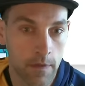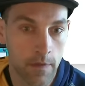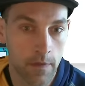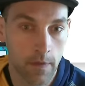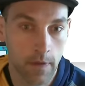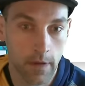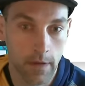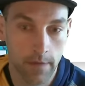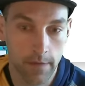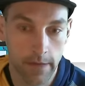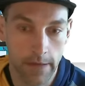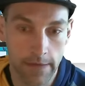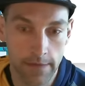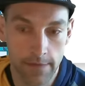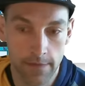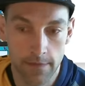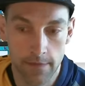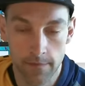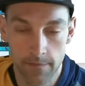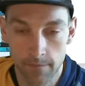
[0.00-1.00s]
All right.
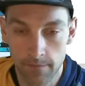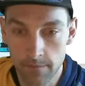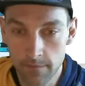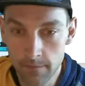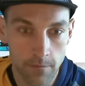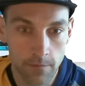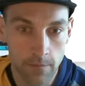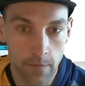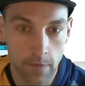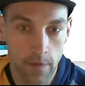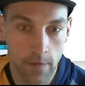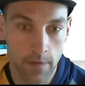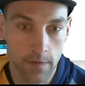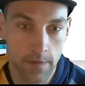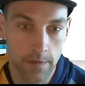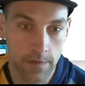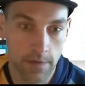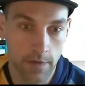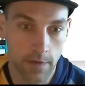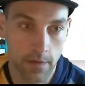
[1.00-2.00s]

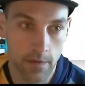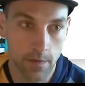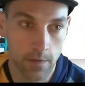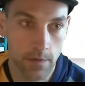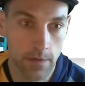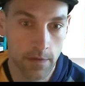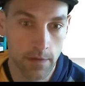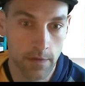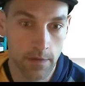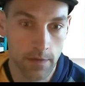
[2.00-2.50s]
So